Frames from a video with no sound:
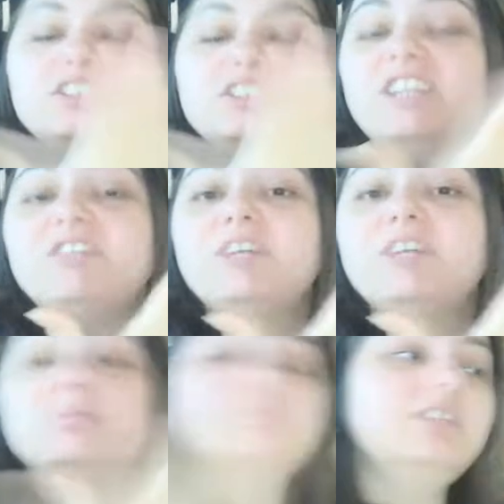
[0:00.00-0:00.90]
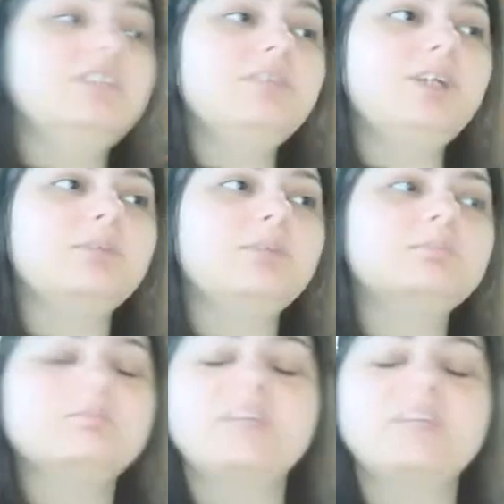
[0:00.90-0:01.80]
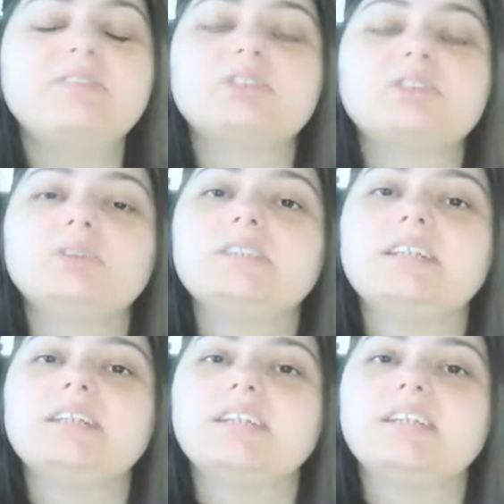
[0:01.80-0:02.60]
You never know. You never know. Made for storytelling,